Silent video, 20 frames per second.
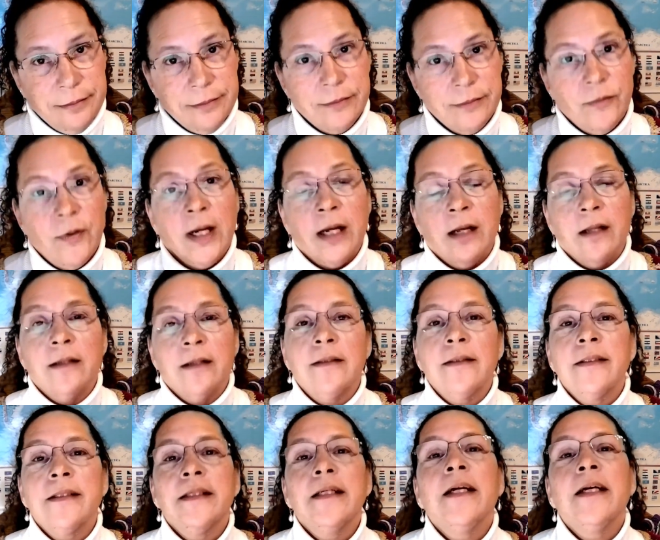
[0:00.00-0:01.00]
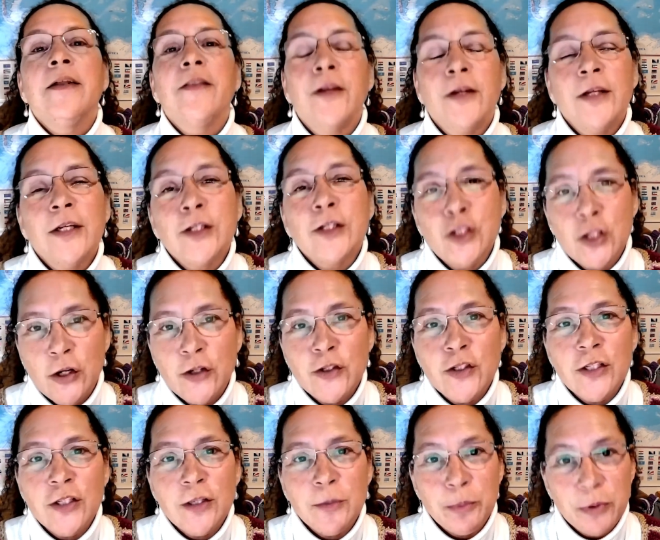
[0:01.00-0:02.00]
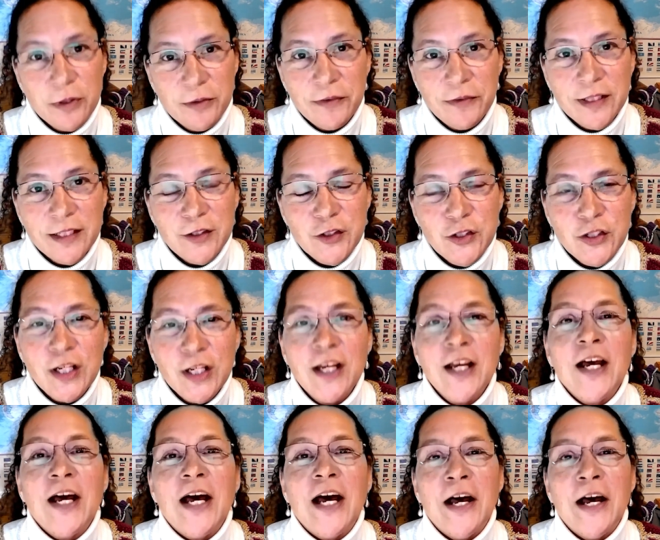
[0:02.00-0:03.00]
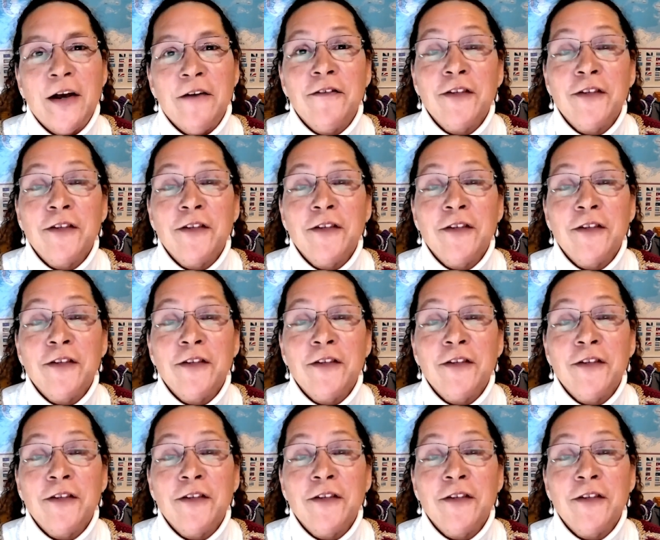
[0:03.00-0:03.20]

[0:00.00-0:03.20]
well, they're going to charge you the privilege of